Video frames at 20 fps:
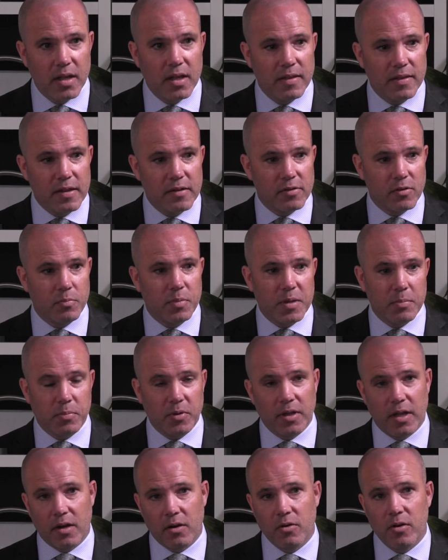These are
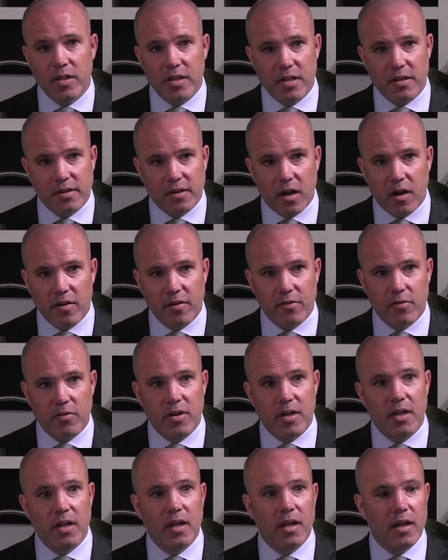people that are in this
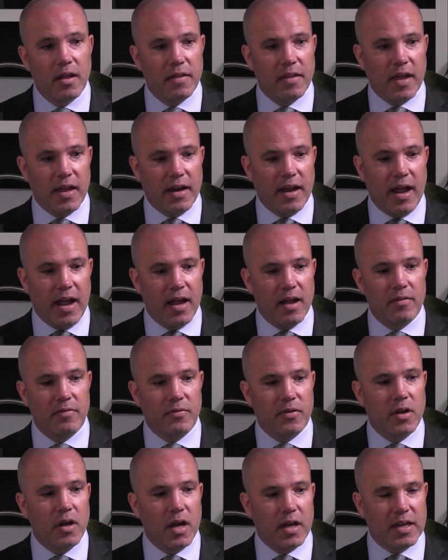country that have
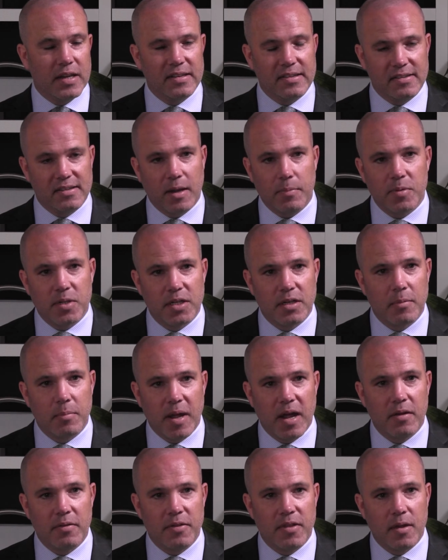a conception
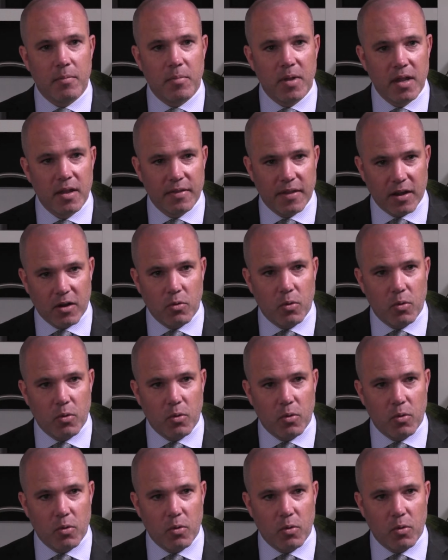about them that,